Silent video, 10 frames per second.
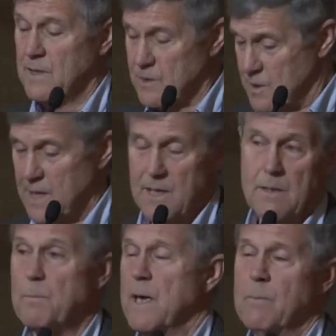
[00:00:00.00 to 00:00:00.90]
to contain
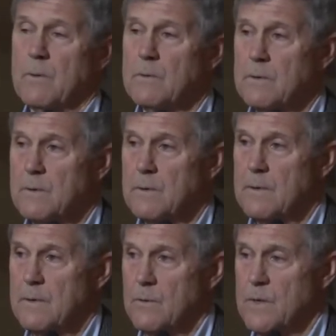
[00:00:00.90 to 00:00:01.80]
the people
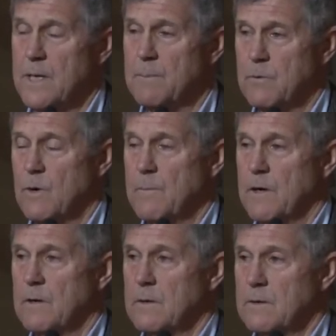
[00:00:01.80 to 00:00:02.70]
within a
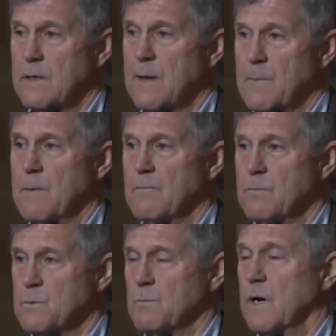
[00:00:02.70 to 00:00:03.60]
perimeter to keep them
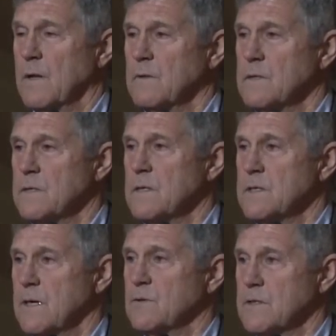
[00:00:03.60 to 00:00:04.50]
from spreading the
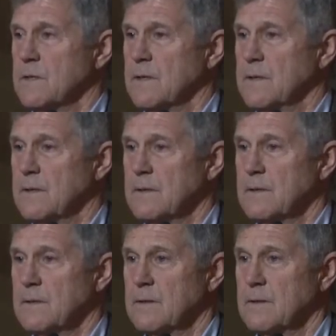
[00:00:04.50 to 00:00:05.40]
disease outside.
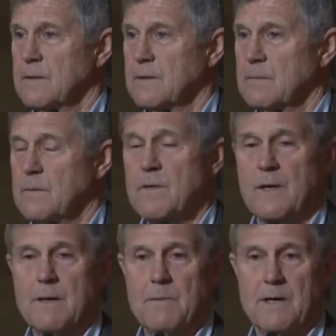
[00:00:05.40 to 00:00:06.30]
You
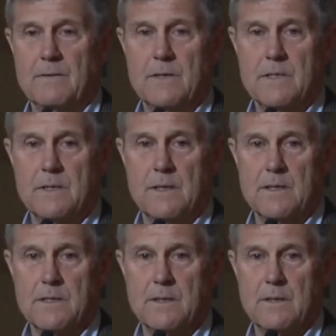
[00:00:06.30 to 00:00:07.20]
think about these
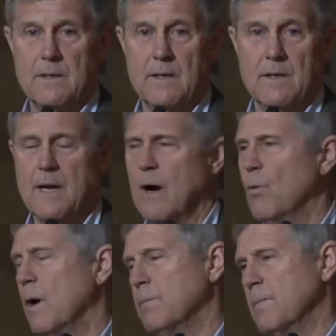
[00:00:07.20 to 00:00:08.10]
things, and how
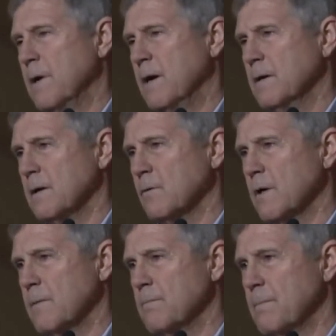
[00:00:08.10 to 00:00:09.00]
well prepared are we?